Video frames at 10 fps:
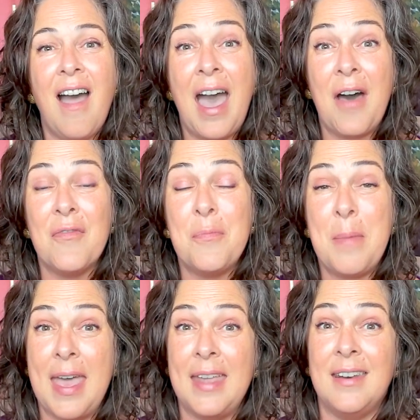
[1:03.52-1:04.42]
have
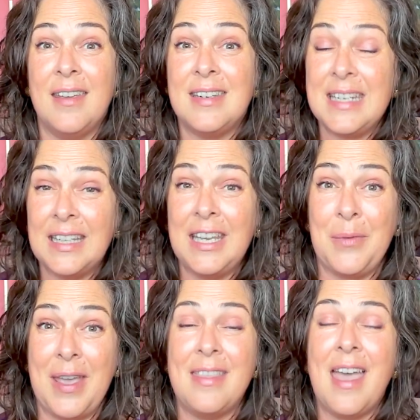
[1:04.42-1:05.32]
been dealing
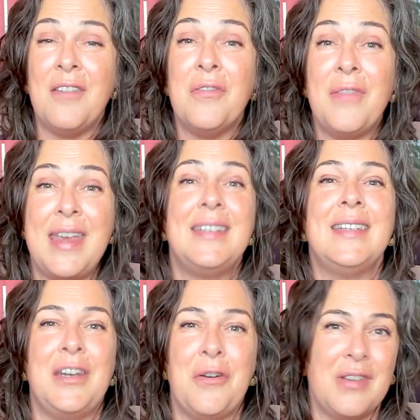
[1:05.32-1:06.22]
with and
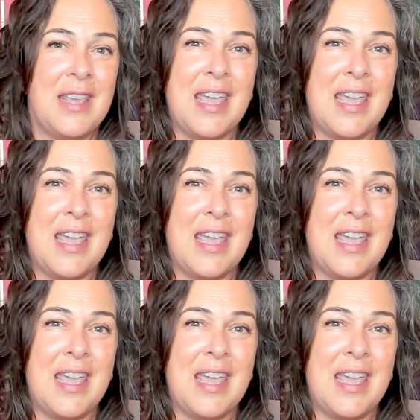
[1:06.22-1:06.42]
facing over the